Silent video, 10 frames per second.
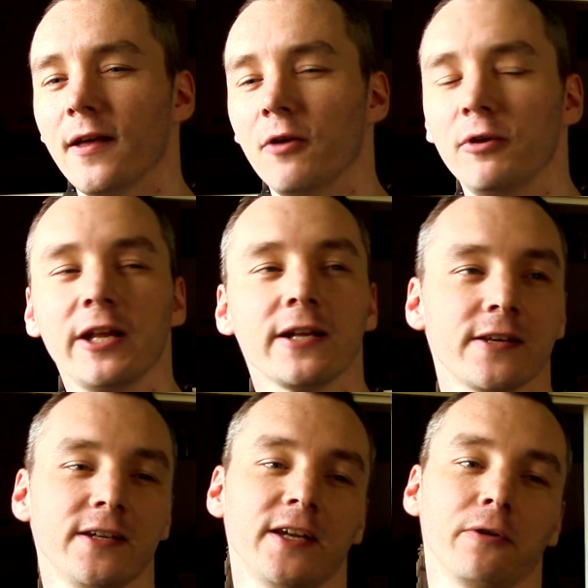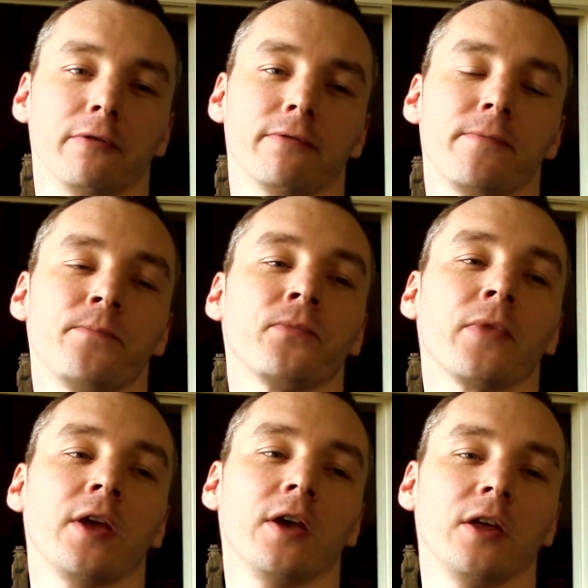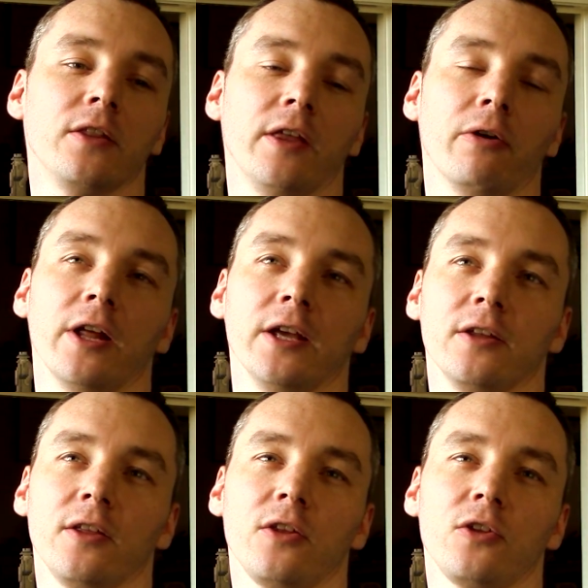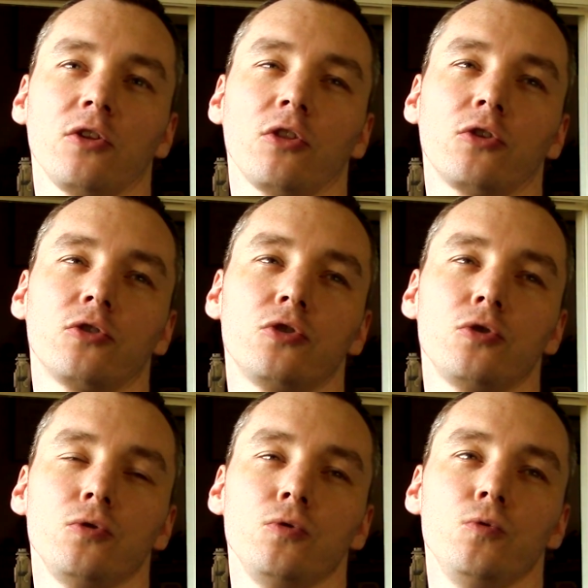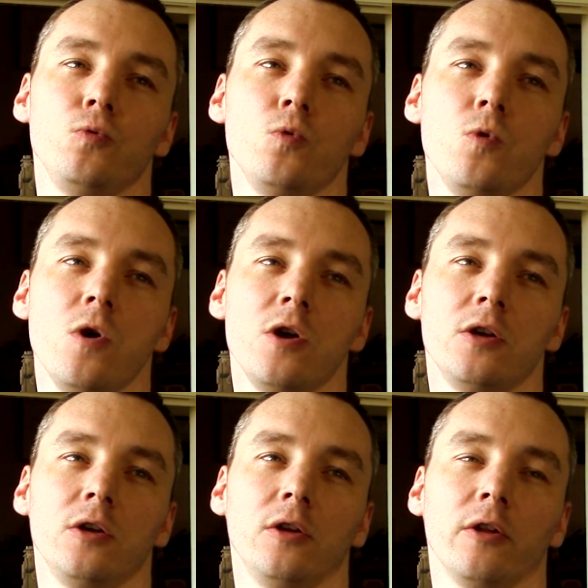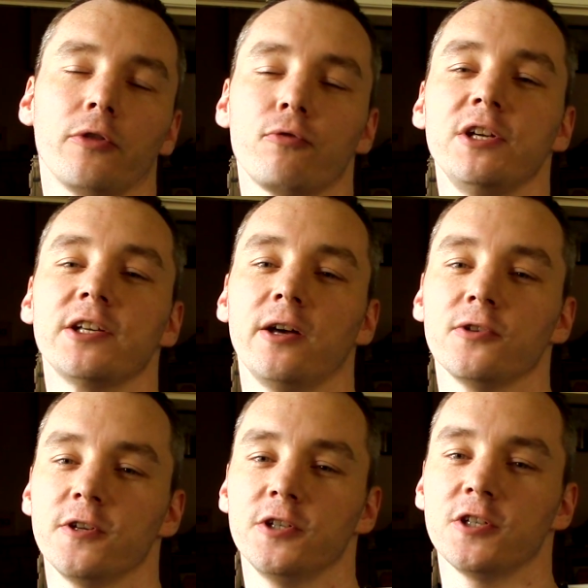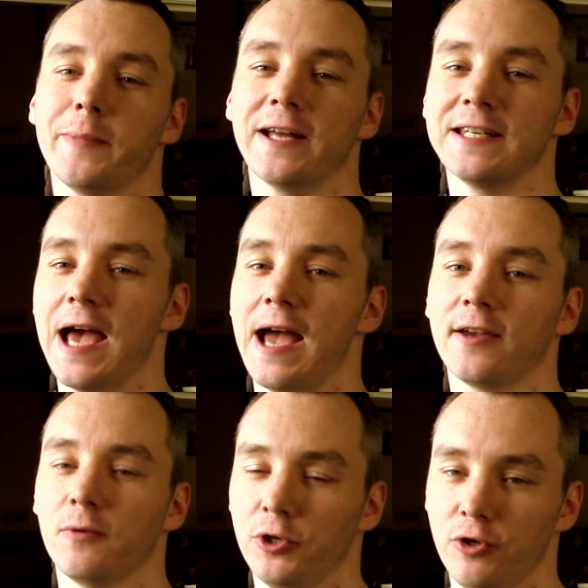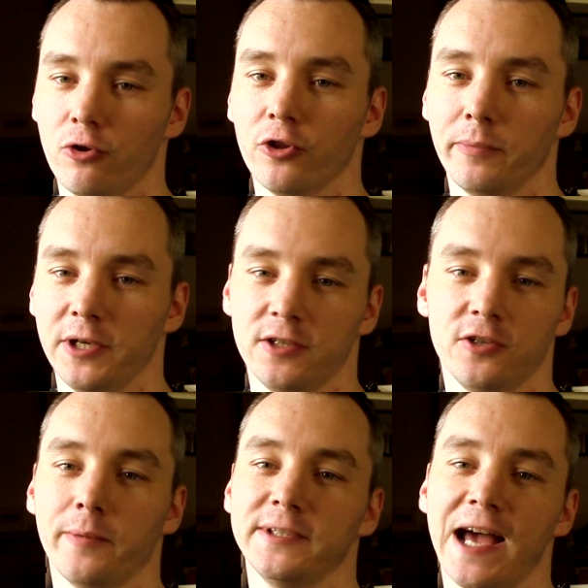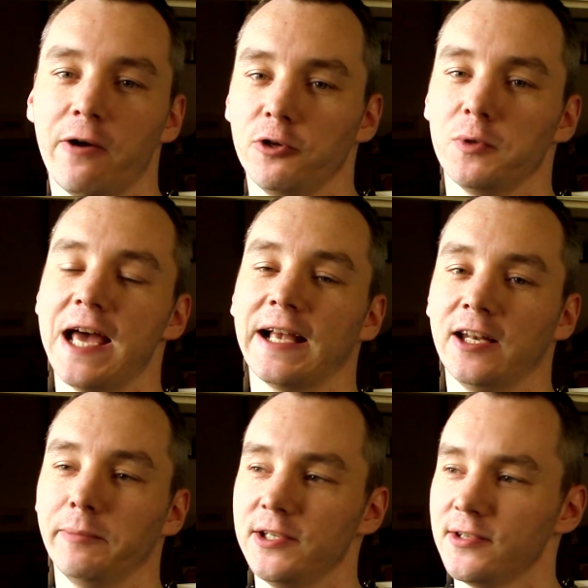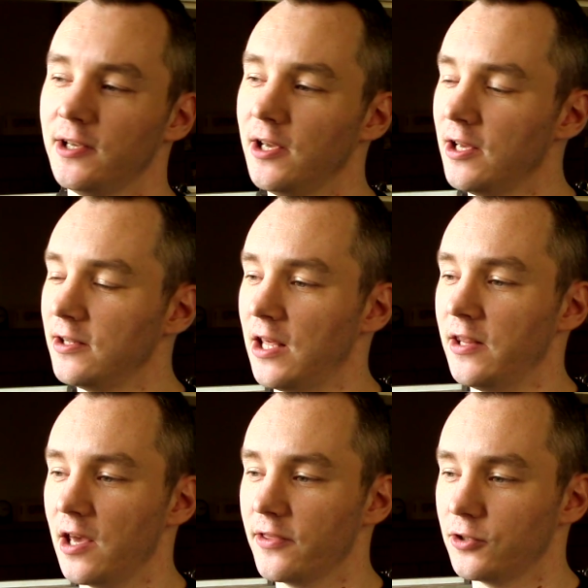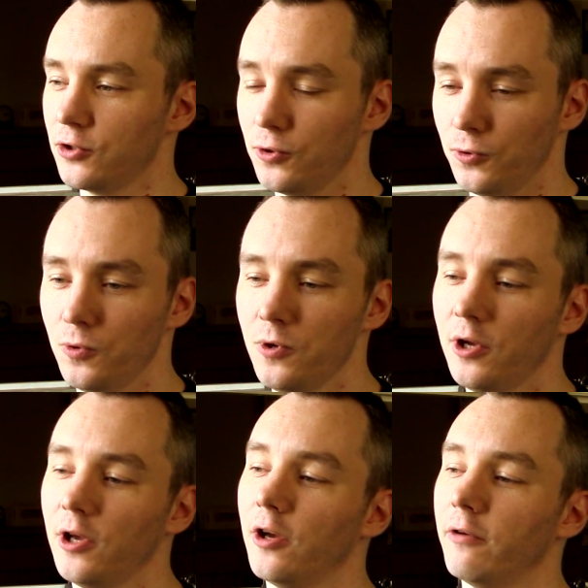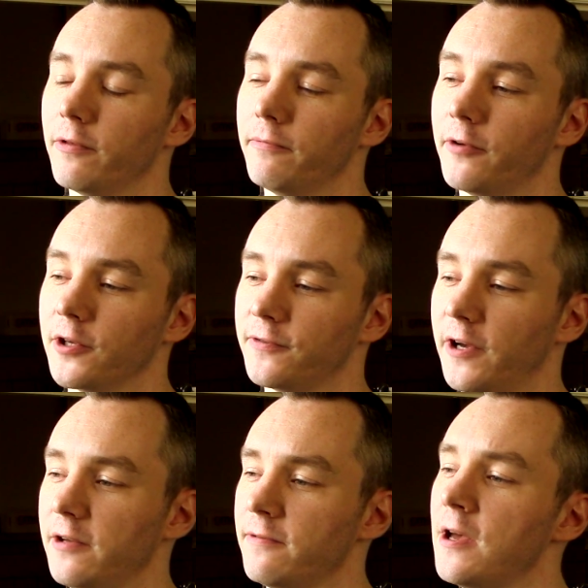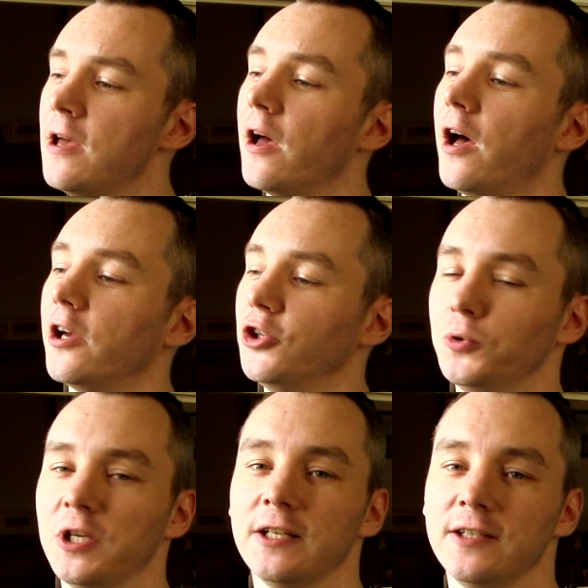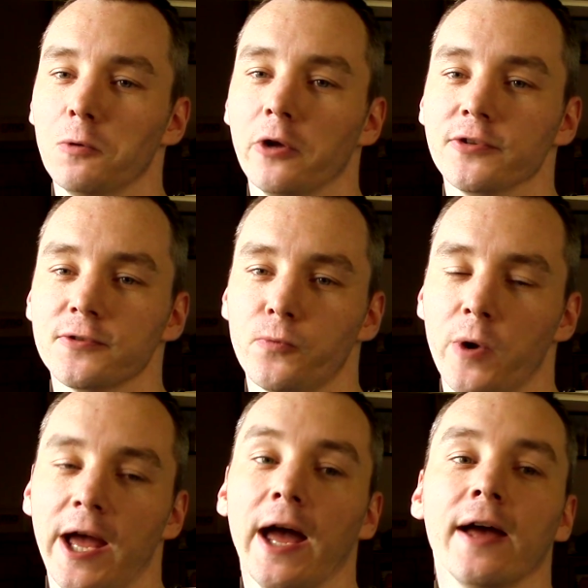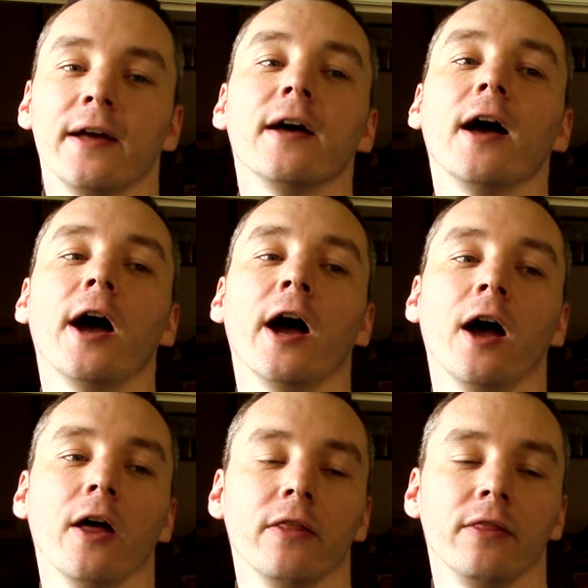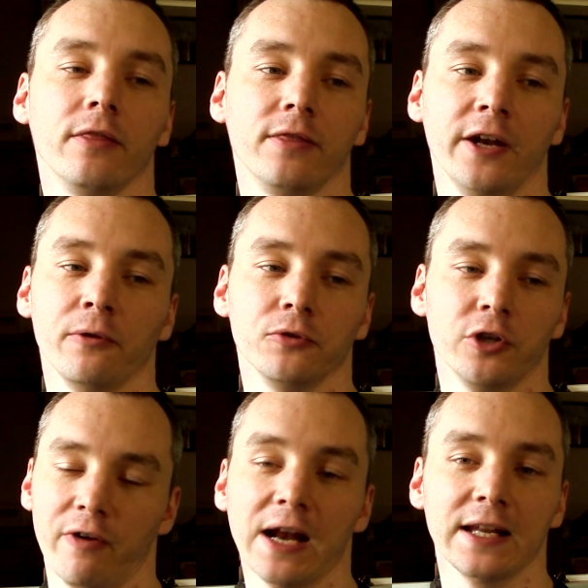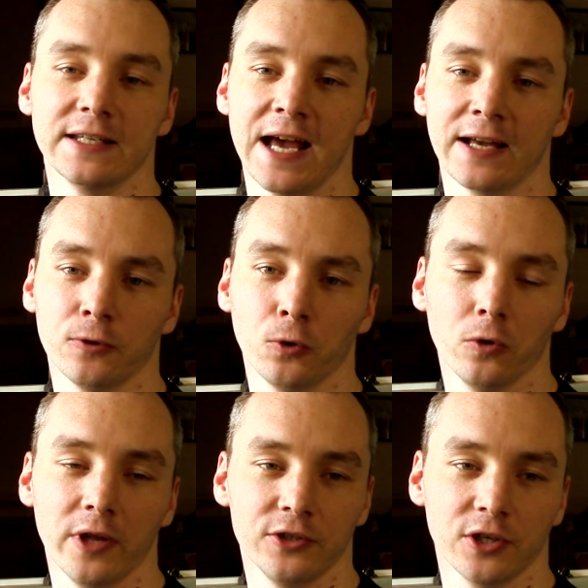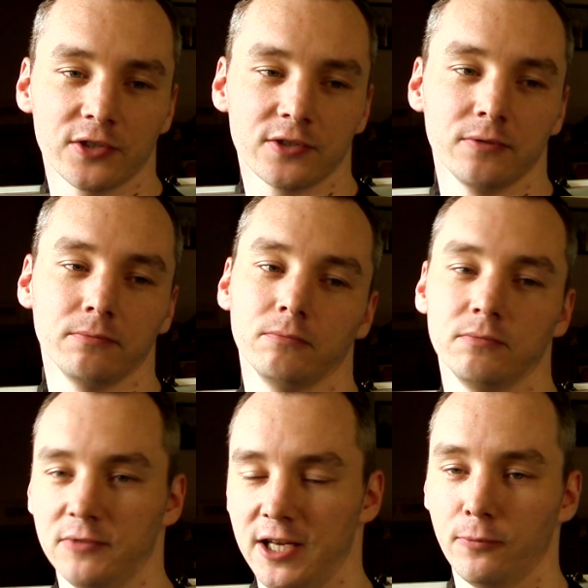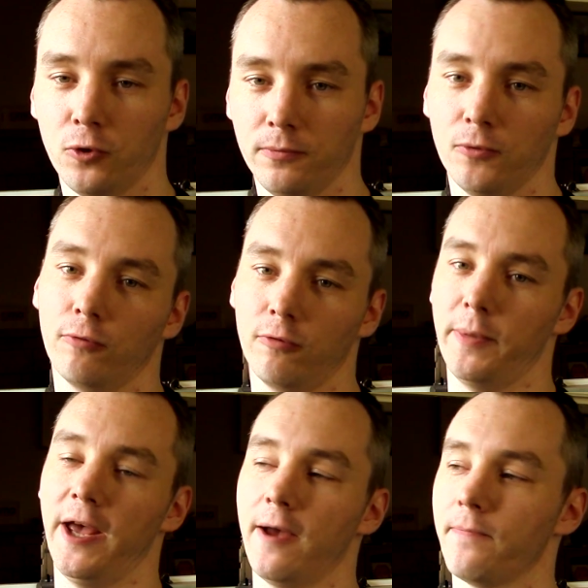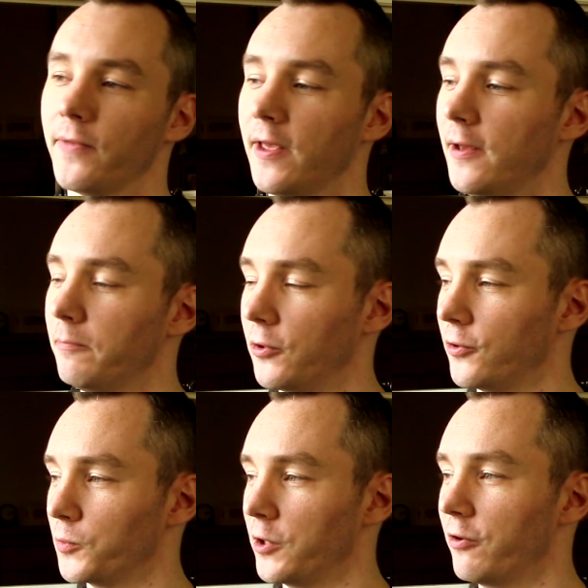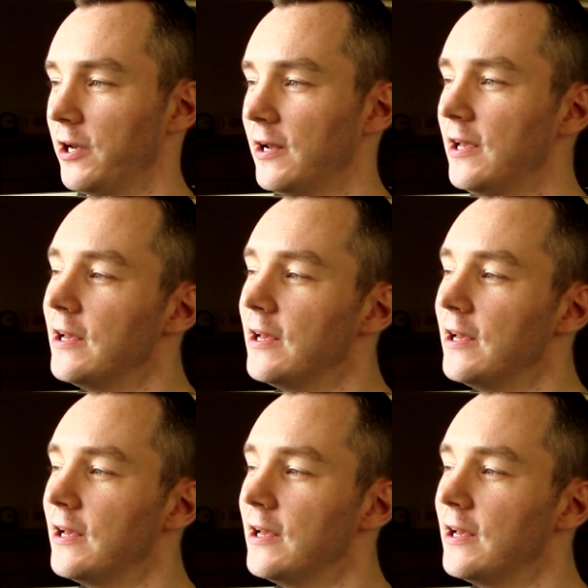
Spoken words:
I really like the idea of, there are 3 tiles that are about attack. When you're on them, it determines how you attack enemies. Then the other 2 of the first 5 are utility ones, where they don't directly attack at all, they're just teleport or repair. Both those work great.